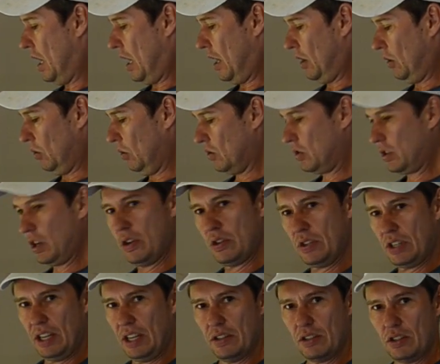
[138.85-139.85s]
It also
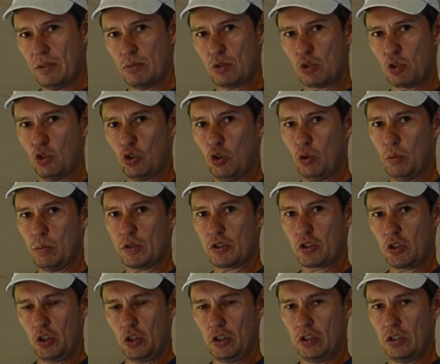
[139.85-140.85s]
does absorb
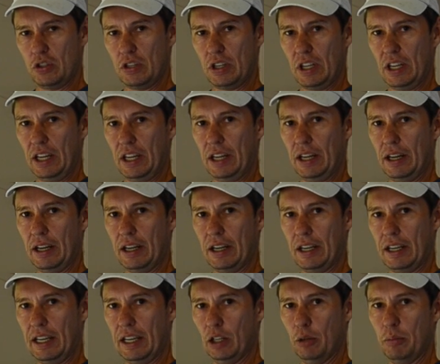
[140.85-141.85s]
certain
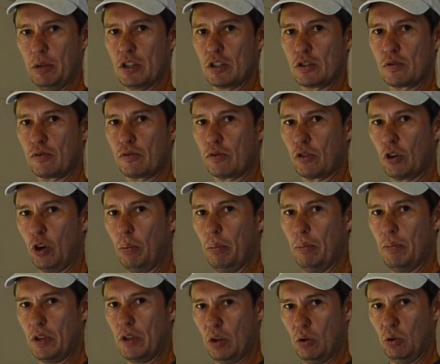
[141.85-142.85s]
elements
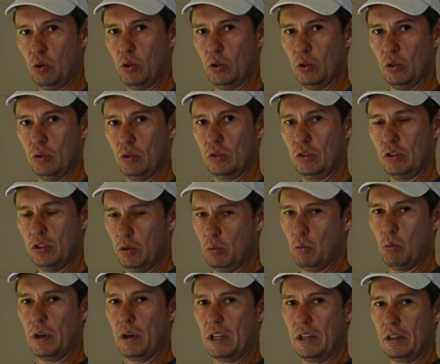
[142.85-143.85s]
from the oil that
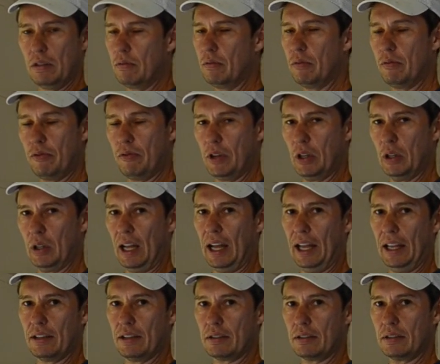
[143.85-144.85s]
we feel
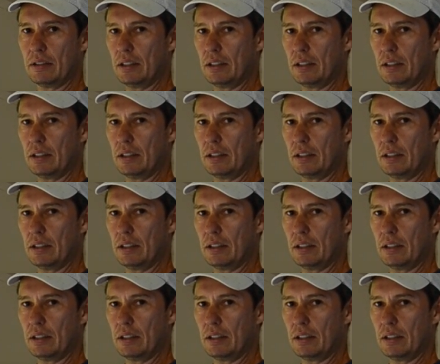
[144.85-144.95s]
aren't.